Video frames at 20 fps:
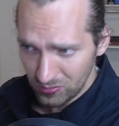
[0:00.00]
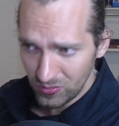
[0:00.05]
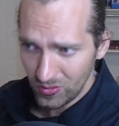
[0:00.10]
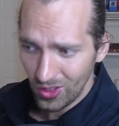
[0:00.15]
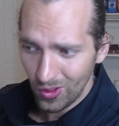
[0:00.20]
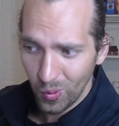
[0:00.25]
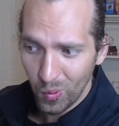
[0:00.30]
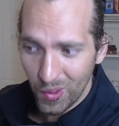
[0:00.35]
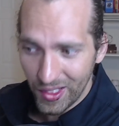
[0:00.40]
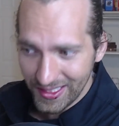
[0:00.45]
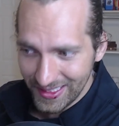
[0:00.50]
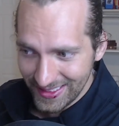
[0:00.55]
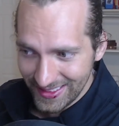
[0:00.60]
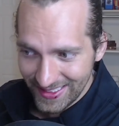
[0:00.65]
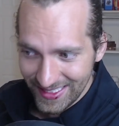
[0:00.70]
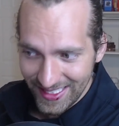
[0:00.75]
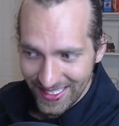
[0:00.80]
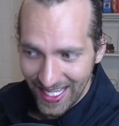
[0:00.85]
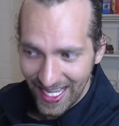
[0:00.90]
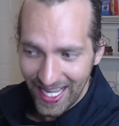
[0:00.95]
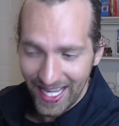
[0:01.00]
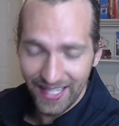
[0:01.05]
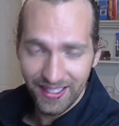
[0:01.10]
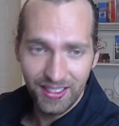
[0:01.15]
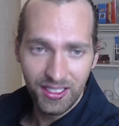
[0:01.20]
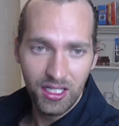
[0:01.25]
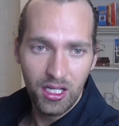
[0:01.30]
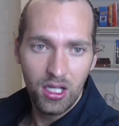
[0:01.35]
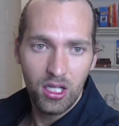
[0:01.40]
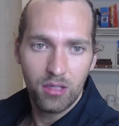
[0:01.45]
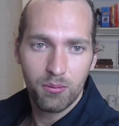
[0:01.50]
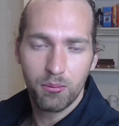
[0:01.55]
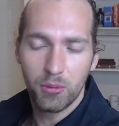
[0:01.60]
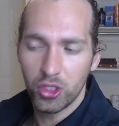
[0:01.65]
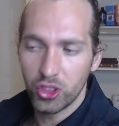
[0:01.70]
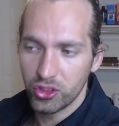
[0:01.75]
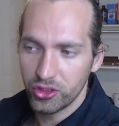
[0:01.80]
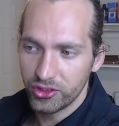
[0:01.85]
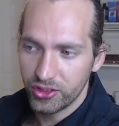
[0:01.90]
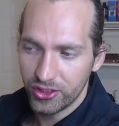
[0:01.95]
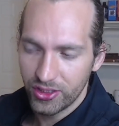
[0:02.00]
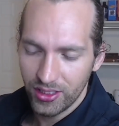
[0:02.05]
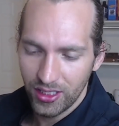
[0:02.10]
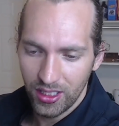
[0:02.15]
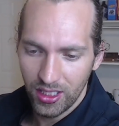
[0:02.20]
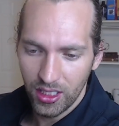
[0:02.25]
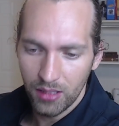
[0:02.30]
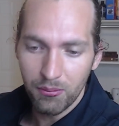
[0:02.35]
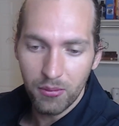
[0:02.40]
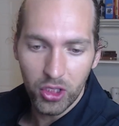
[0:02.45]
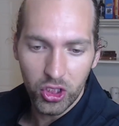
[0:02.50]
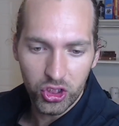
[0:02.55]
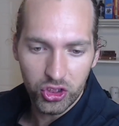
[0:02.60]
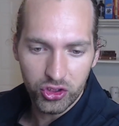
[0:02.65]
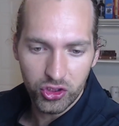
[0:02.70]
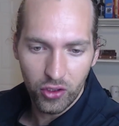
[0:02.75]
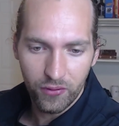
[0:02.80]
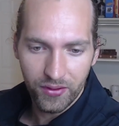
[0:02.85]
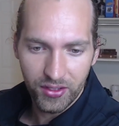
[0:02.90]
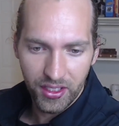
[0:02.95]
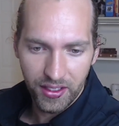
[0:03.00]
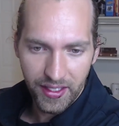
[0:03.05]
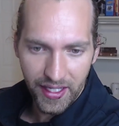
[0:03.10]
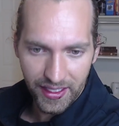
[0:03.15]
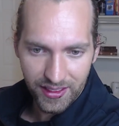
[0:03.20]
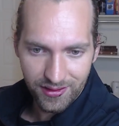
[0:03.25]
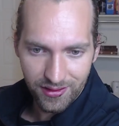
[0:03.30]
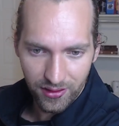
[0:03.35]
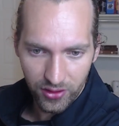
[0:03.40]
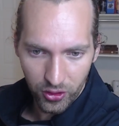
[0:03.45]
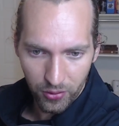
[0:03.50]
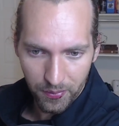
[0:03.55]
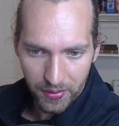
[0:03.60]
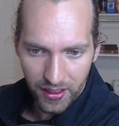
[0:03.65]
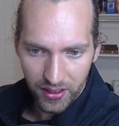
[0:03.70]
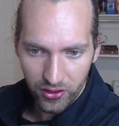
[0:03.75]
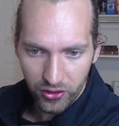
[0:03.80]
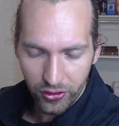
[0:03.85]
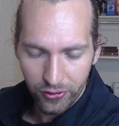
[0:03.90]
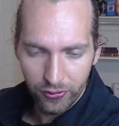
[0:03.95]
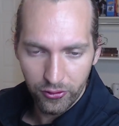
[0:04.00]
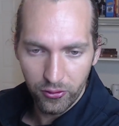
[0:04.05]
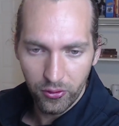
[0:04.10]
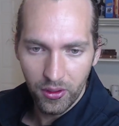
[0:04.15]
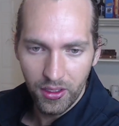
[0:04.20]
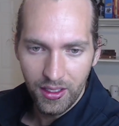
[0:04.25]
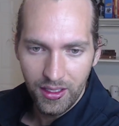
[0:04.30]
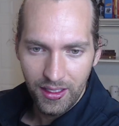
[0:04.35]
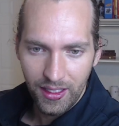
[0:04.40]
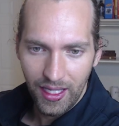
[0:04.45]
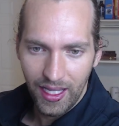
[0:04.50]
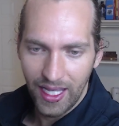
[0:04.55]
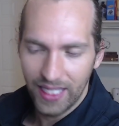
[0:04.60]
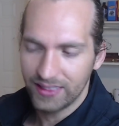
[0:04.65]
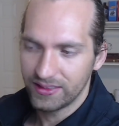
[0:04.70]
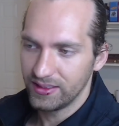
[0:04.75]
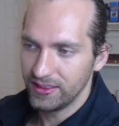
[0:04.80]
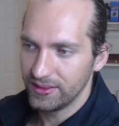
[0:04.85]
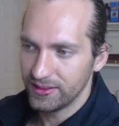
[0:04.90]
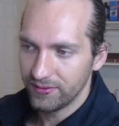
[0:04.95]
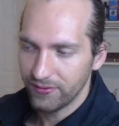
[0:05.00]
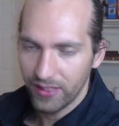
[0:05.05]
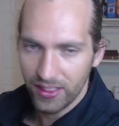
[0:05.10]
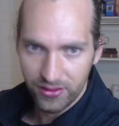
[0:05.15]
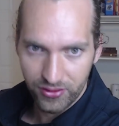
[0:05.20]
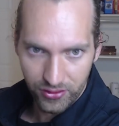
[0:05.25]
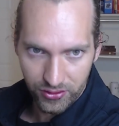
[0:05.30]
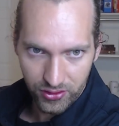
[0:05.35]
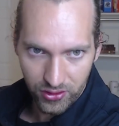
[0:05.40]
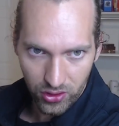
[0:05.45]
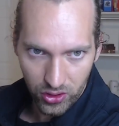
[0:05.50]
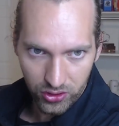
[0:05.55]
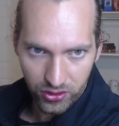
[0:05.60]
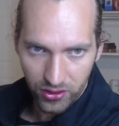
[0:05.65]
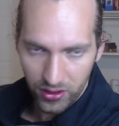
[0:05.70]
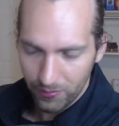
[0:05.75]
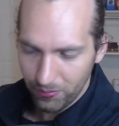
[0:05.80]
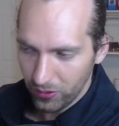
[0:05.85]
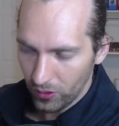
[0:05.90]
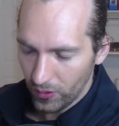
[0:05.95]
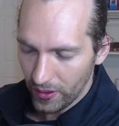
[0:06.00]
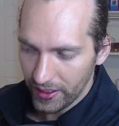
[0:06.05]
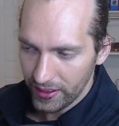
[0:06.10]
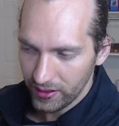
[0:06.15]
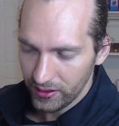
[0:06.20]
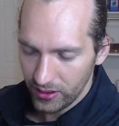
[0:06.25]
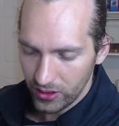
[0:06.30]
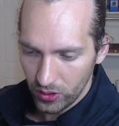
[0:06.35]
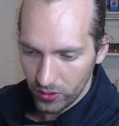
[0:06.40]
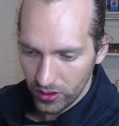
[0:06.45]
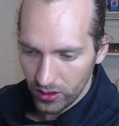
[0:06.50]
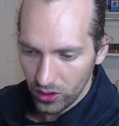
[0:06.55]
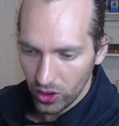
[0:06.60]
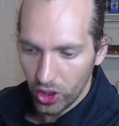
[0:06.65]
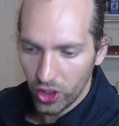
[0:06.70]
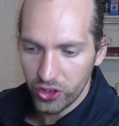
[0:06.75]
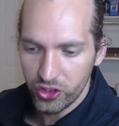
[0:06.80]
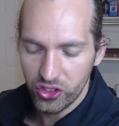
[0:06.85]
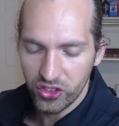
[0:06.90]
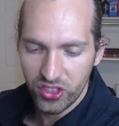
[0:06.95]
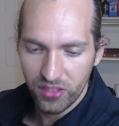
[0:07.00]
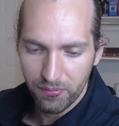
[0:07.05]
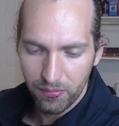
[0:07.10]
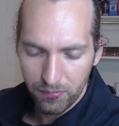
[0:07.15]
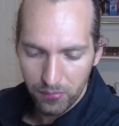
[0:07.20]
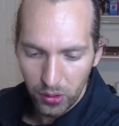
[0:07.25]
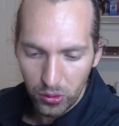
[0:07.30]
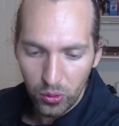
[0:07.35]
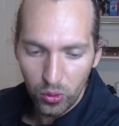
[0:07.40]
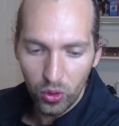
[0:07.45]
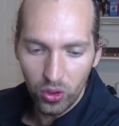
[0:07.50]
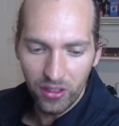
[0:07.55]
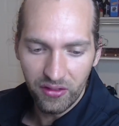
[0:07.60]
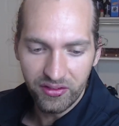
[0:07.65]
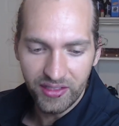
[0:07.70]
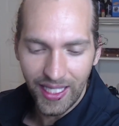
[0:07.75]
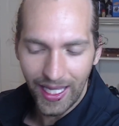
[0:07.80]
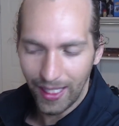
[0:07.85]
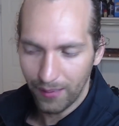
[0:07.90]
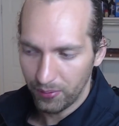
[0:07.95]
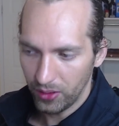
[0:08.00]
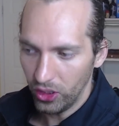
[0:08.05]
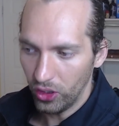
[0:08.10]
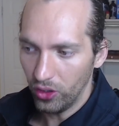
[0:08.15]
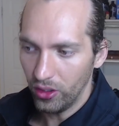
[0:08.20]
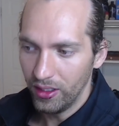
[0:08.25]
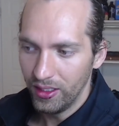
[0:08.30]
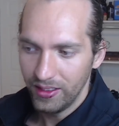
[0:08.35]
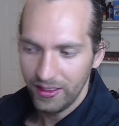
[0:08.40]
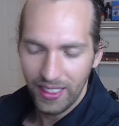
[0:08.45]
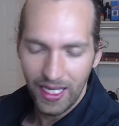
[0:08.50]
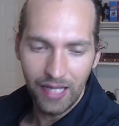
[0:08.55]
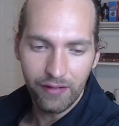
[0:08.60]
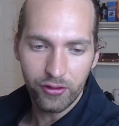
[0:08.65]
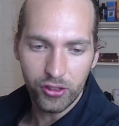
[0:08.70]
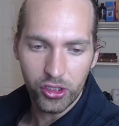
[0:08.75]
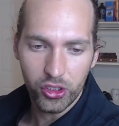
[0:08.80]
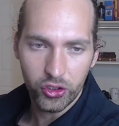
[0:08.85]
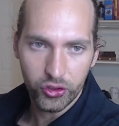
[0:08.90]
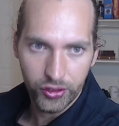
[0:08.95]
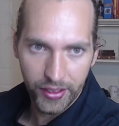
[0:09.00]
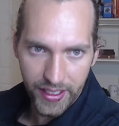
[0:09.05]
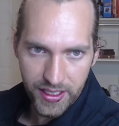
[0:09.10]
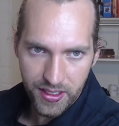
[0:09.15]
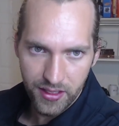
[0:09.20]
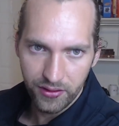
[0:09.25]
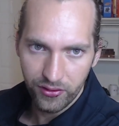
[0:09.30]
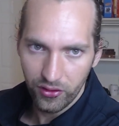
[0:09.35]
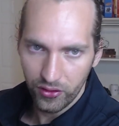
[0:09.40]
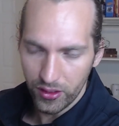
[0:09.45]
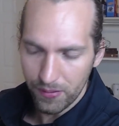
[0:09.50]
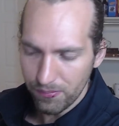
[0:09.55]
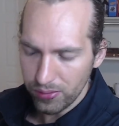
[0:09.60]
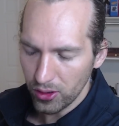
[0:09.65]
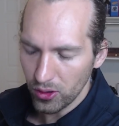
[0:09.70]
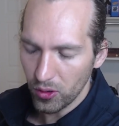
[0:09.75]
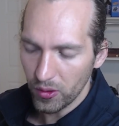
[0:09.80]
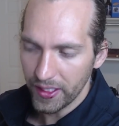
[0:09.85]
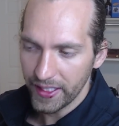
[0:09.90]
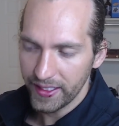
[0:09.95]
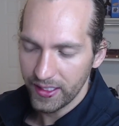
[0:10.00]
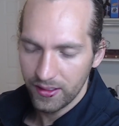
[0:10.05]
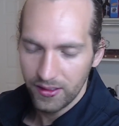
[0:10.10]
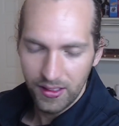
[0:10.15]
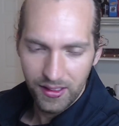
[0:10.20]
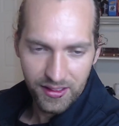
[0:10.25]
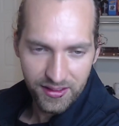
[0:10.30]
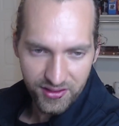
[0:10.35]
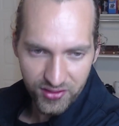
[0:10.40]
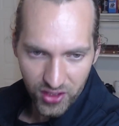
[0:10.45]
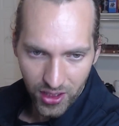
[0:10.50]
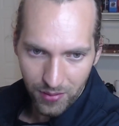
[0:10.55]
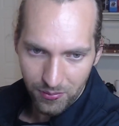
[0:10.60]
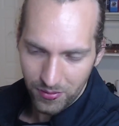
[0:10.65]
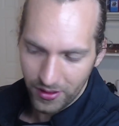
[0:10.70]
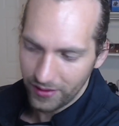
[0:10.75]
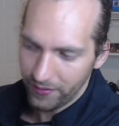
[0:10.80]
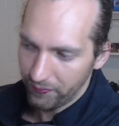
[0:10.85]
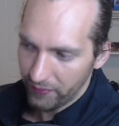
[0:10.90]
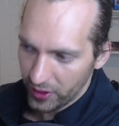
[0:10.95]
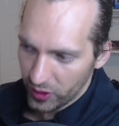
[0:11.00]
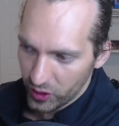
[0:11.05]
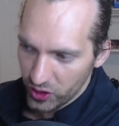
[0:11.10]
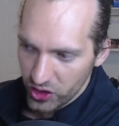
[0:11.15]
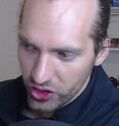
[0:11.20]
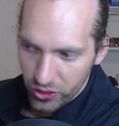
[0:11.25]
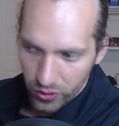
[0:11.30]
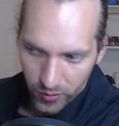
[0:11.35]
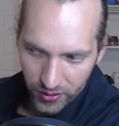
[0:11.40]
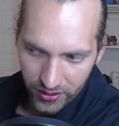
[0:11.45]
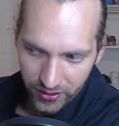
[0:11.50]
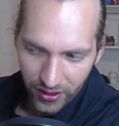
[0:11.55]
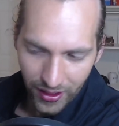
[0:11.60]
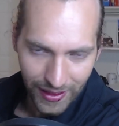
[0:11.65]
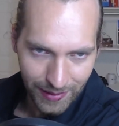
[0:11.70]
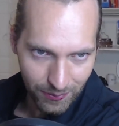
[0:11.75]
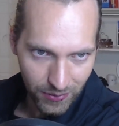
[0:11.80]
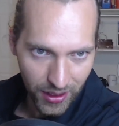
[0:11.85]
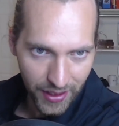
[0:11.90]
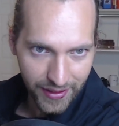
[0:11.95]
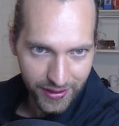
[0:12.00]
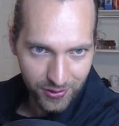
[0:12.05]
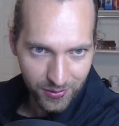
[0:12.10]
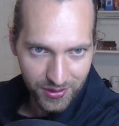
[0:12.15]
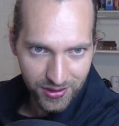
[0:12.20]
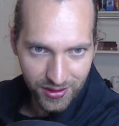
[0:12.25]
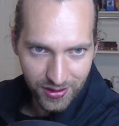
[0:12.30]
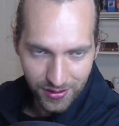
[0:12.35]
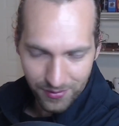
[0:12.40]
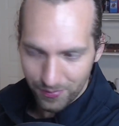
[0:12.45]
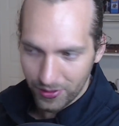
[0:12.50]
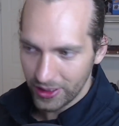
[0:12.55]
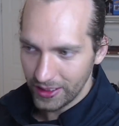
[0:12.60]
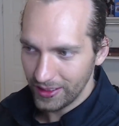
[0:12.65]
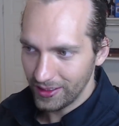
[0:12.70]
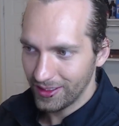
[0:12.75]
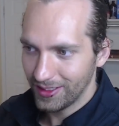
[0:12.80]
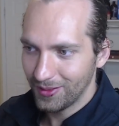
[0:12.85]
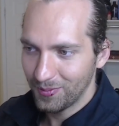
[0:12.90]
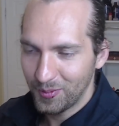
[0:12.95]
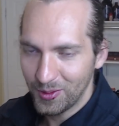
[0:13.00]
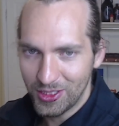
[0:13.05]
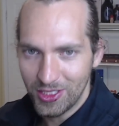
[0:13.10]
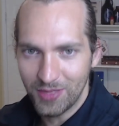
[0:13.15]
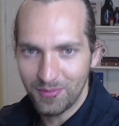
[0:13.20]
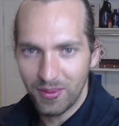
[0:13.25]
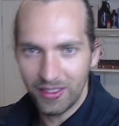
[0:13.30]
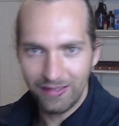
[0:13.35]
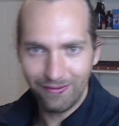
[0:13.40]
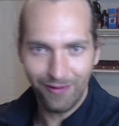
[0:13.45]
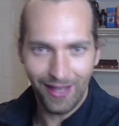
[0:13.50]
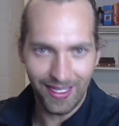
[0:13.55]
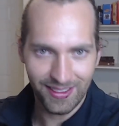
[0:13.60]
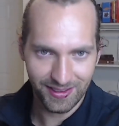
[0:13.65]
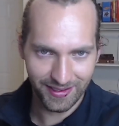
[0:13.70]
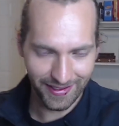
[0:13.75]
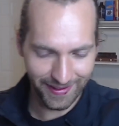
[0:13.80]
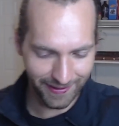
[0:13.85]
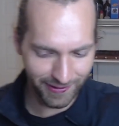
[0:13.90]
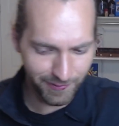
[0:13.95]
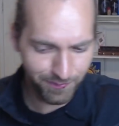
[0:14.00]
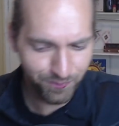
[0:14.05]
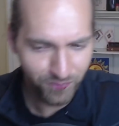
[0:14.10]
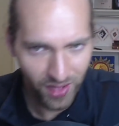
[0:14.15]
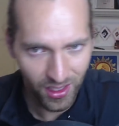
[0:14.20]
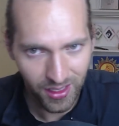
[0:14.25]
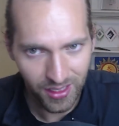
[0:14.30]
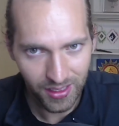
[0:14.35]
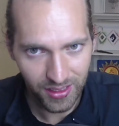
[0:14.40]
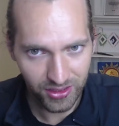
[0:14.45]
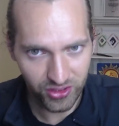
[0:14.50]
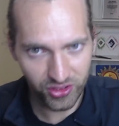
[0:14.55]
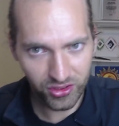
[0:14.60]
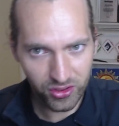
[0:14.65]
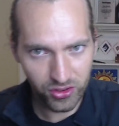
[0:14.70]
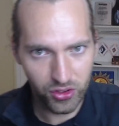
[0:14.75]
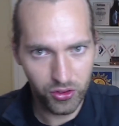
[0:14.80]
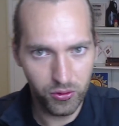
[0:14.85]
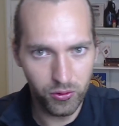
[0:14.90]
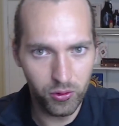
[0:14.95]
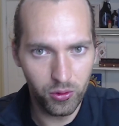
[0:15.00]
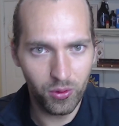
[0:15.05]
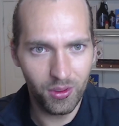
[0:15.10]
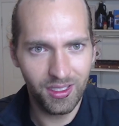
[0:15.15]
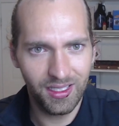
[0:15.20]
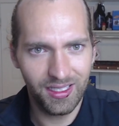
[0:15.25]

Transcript: we're going to see that emerge over the next little bit too, as these investors look to deploy, the largest pool of capital ever created to deploy some on very short timelines, which is pretty fascinating. And just to